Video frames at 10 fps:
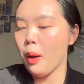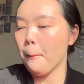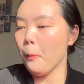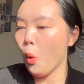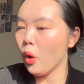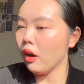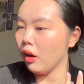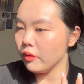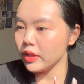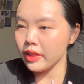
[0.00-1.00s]
more
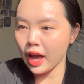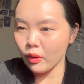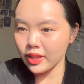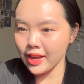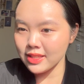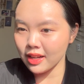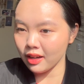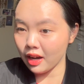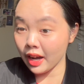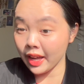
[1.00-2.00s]
often nowadays, that
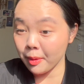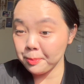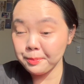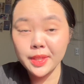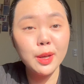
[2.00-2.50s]
I am